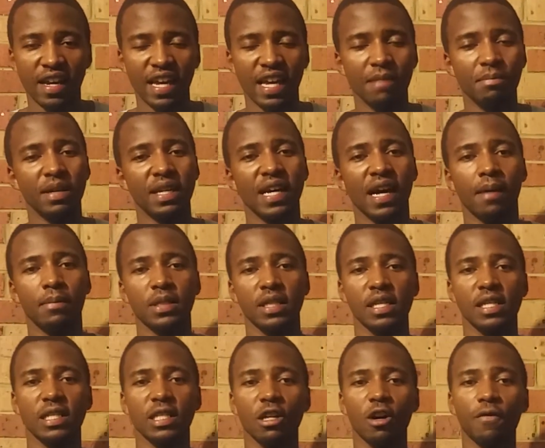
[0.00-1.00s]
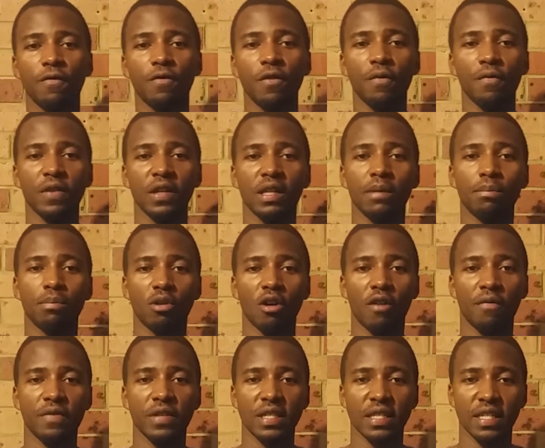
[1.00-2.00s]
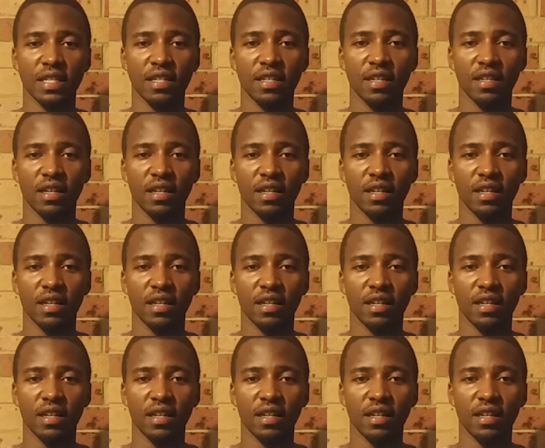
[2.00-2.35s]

It becomes a self-fulfilling prophecy.